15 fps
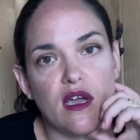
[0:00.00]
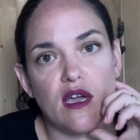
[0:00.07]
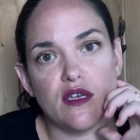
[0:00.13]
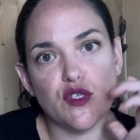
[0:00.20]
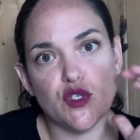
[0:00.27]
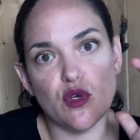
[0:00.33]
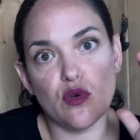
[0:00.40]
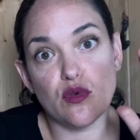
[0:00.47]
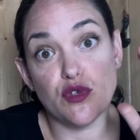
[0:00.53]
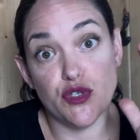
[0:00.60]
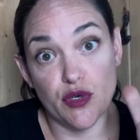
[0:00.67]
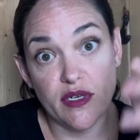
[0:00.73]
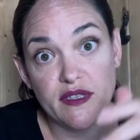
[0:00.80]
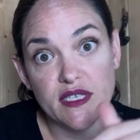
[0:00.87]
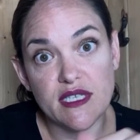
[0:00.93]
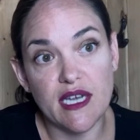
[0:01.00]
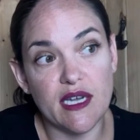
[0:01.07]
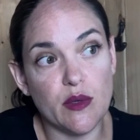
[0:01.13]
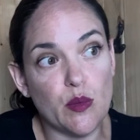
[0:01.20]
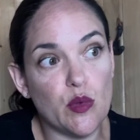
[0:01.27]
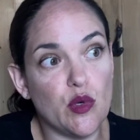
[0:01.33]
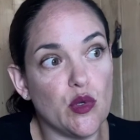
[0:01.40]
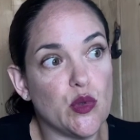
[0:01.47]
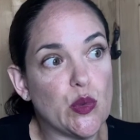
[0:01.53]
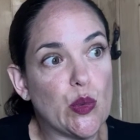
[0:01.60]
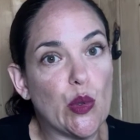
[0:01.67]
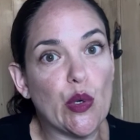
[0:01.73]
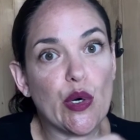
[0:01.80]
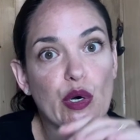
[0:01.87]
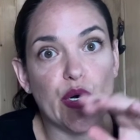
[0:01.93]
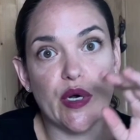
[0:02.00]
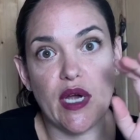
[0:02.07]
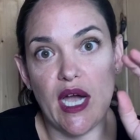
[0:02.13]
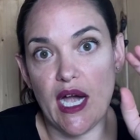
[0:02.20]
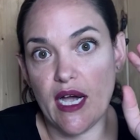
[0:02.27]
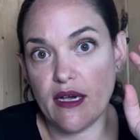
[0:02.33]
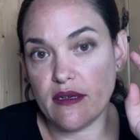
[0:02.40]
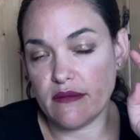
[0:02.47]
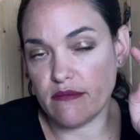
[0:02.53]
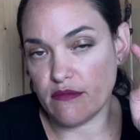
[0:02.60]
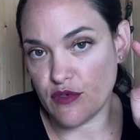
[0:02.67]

So during the Second World War,